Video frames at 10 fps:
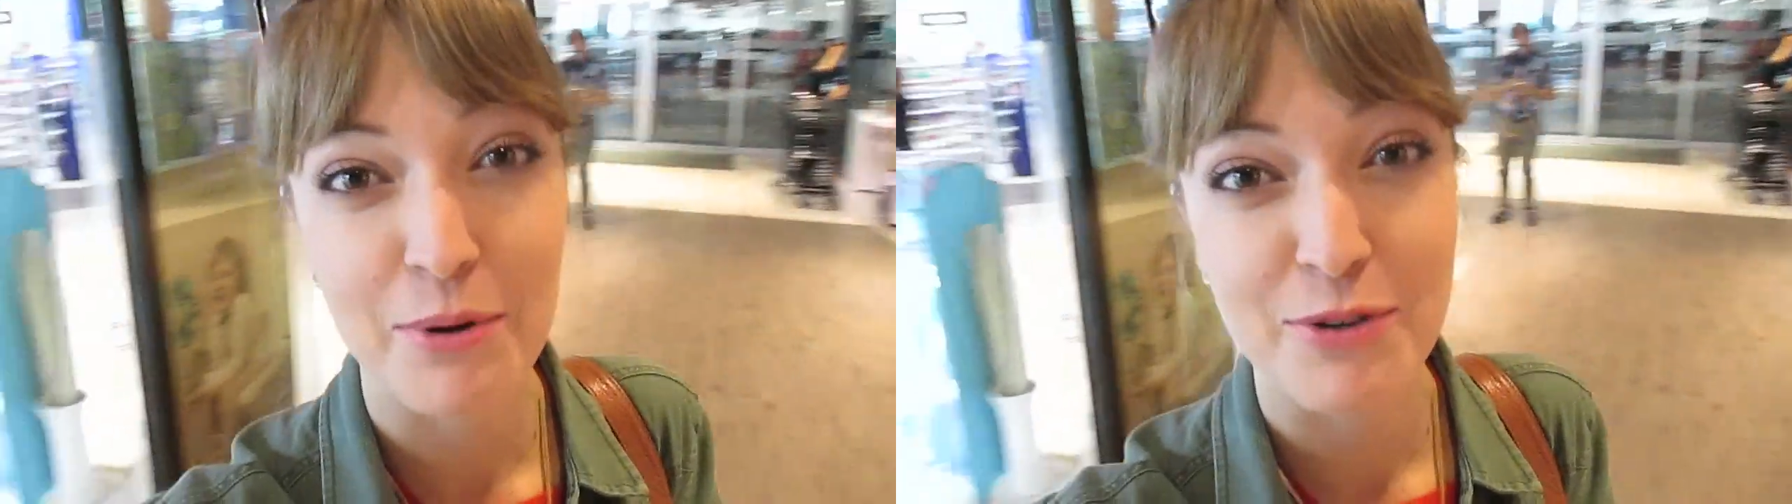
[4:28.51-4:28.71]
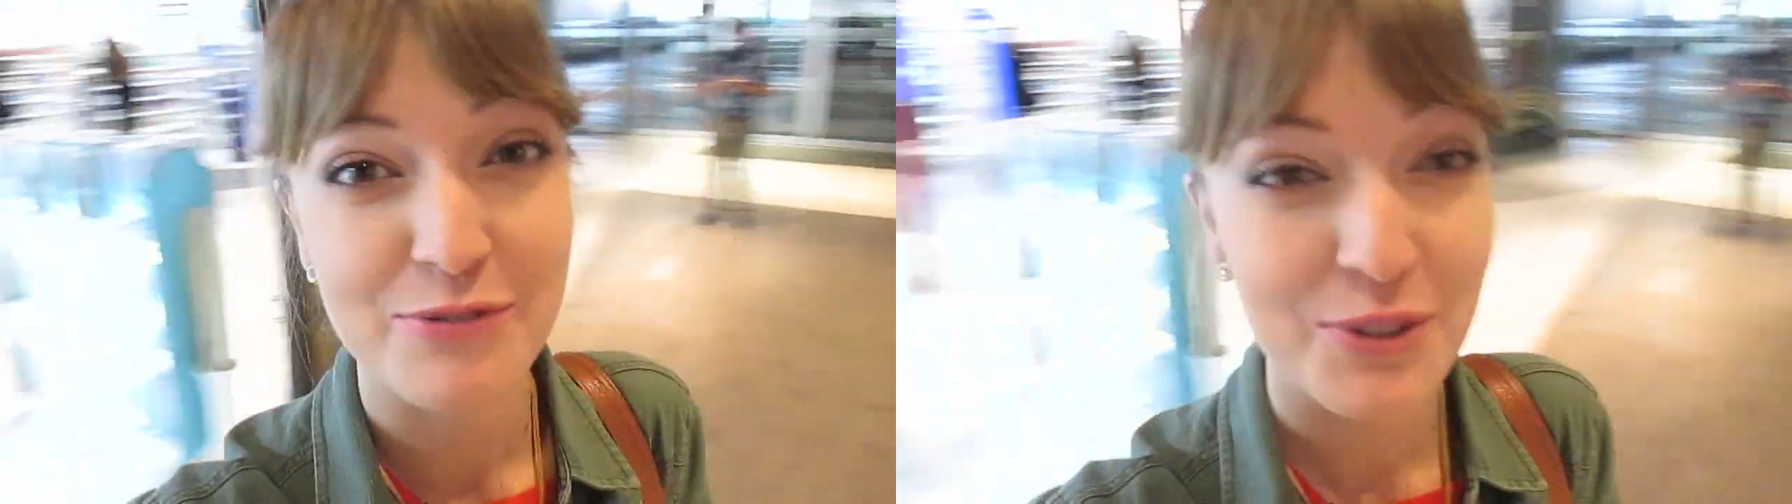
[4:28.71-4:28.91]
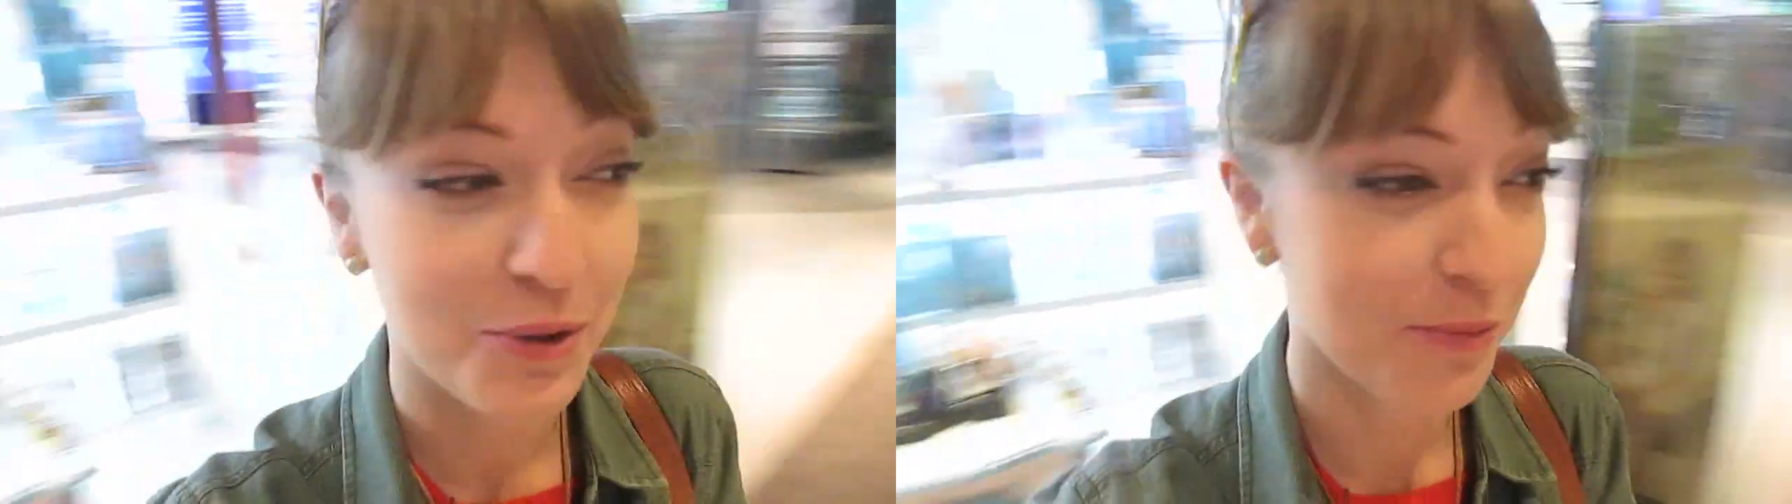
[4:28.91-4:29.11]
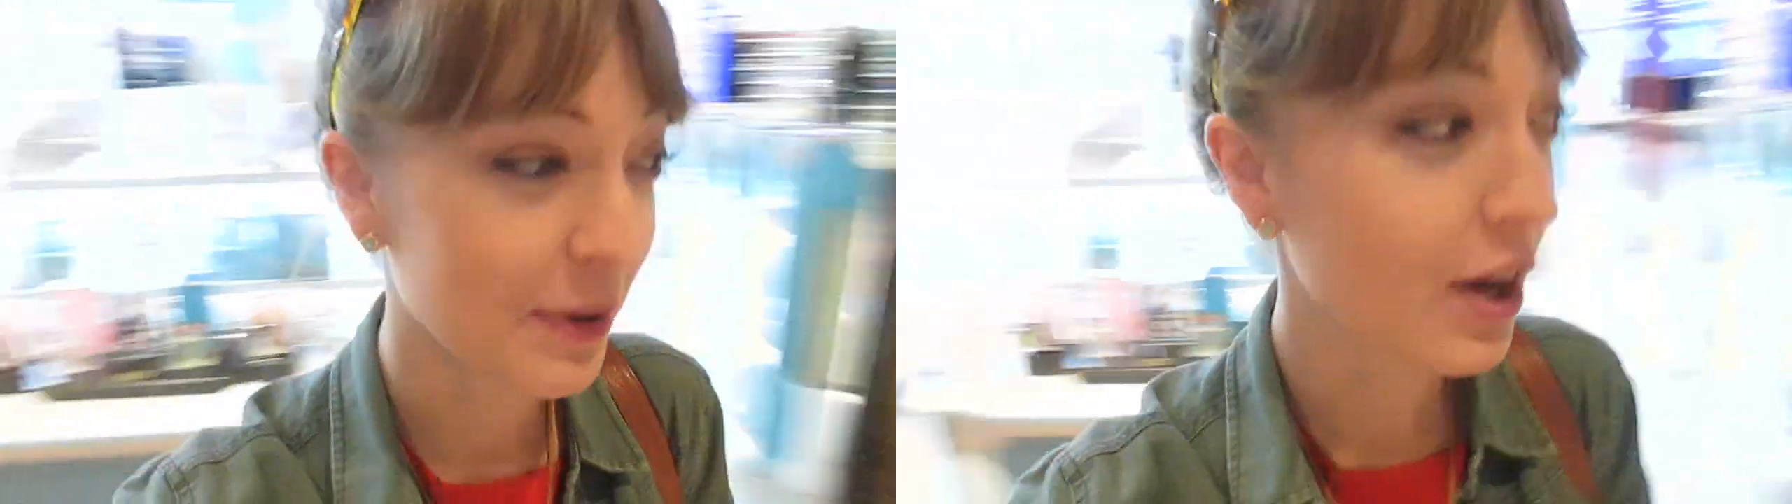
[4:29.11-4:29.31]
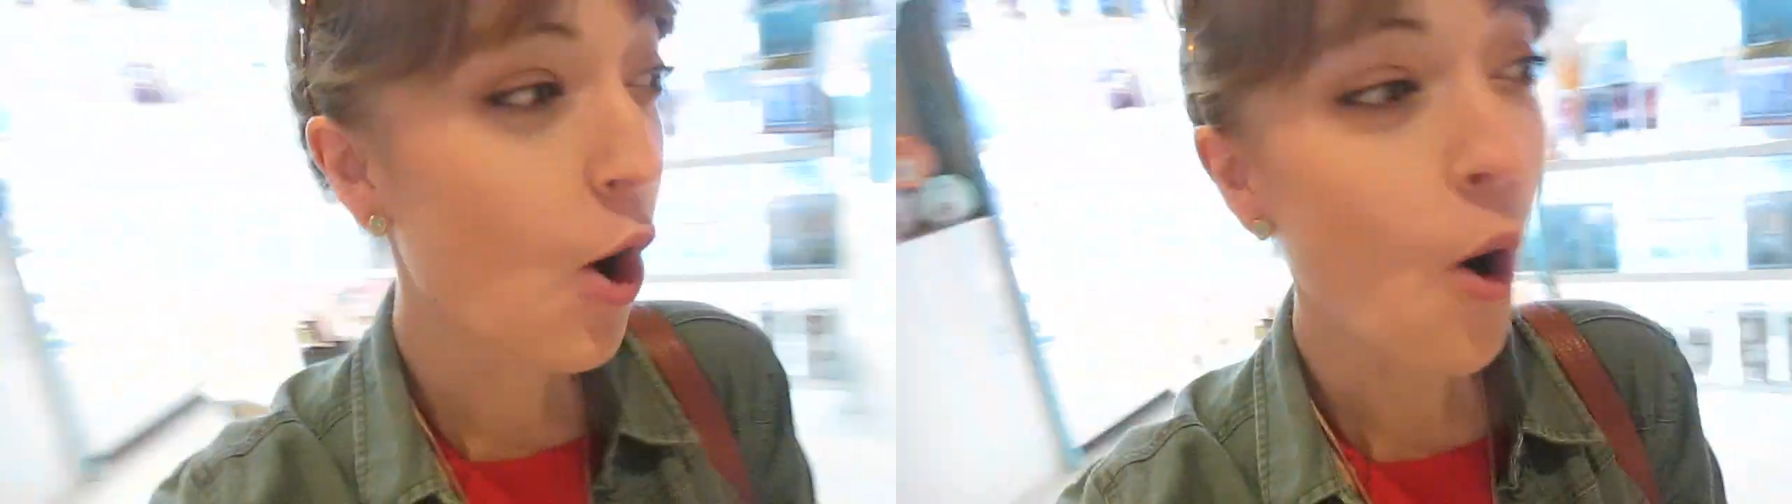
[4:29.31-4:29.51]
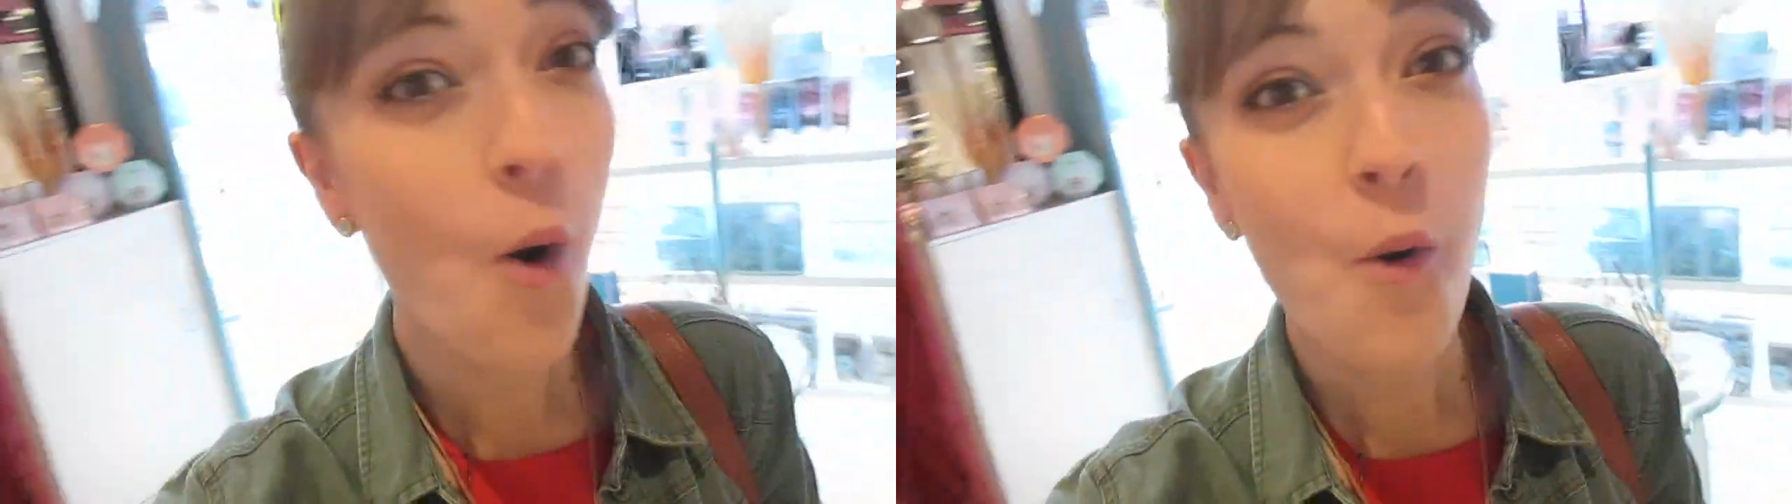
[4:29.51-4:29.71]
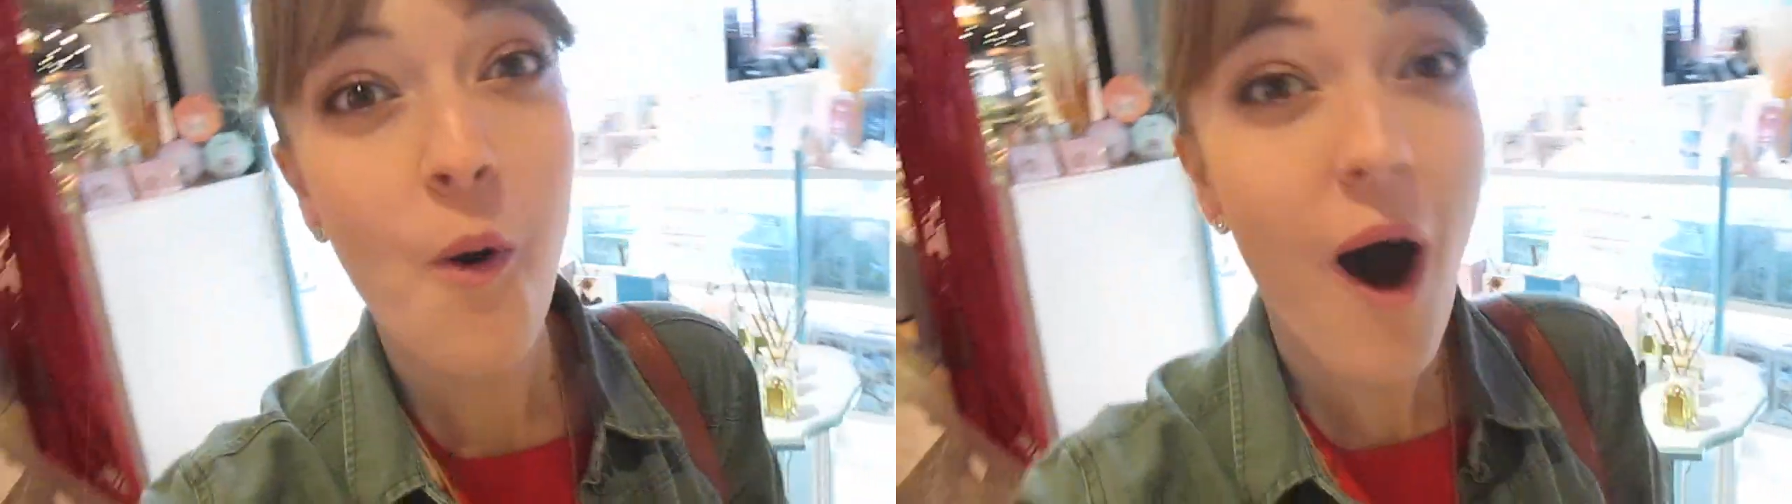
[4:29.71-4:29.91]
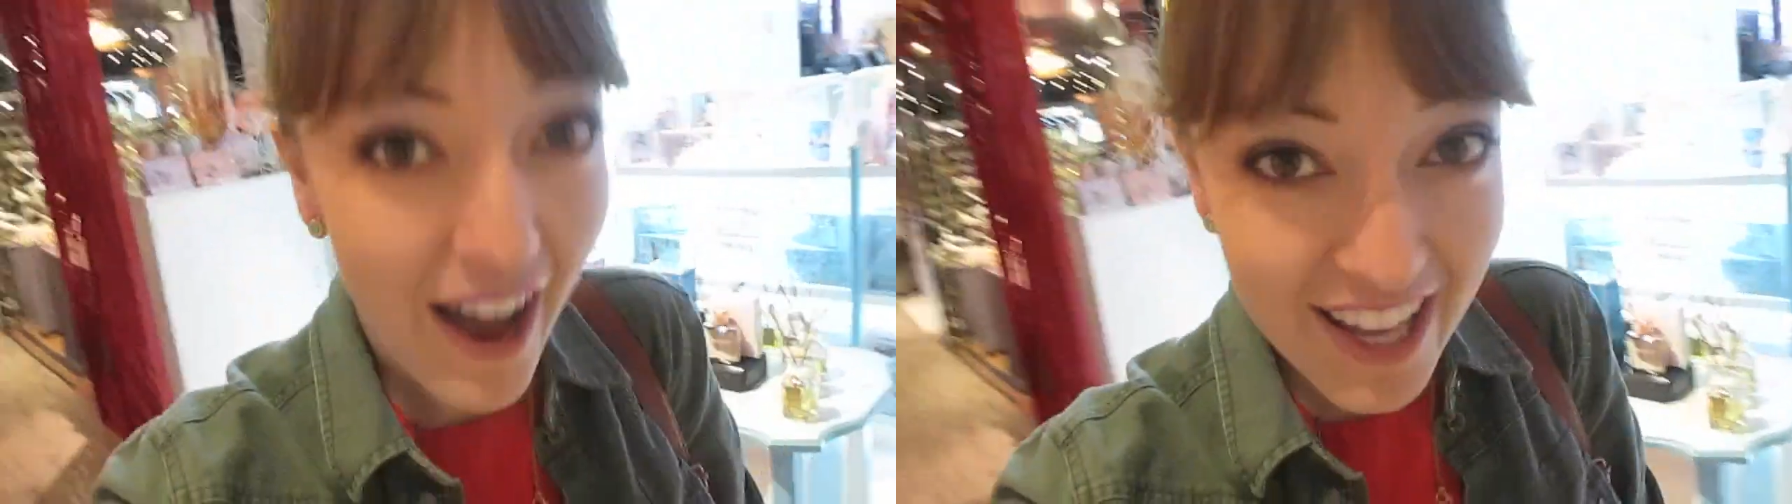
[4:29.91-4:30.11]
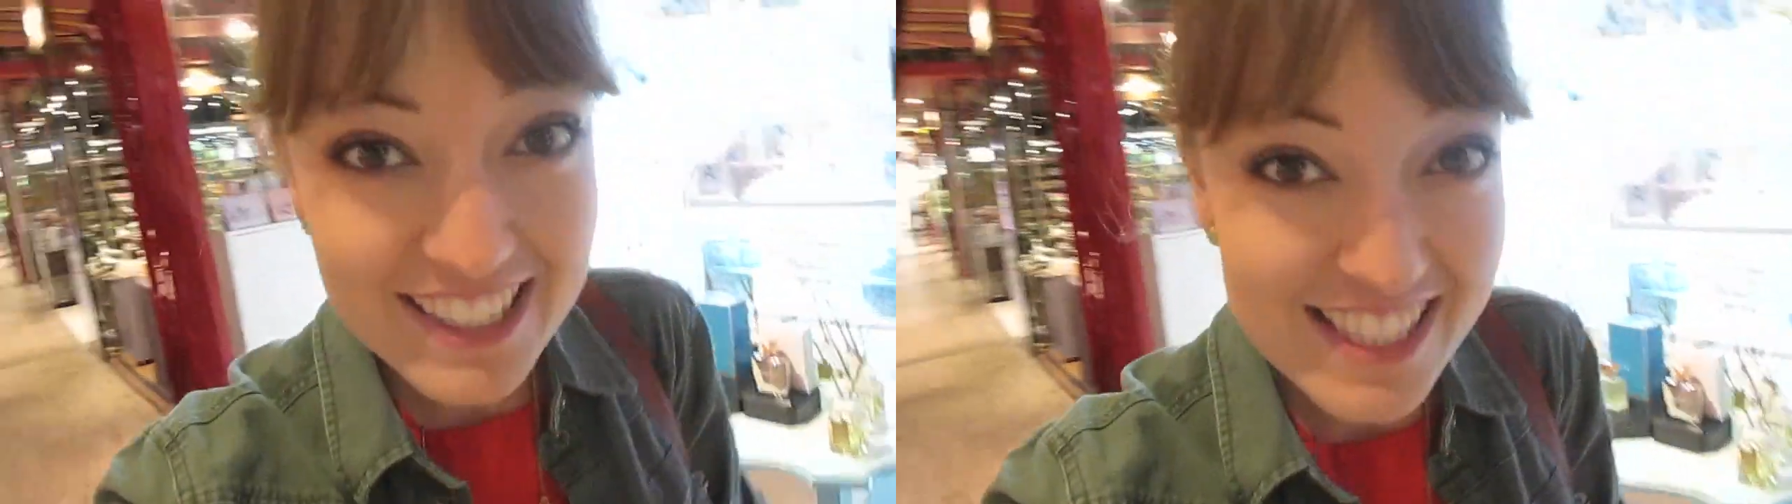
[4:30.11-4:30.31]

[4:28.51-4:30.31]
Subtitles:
perfume. What?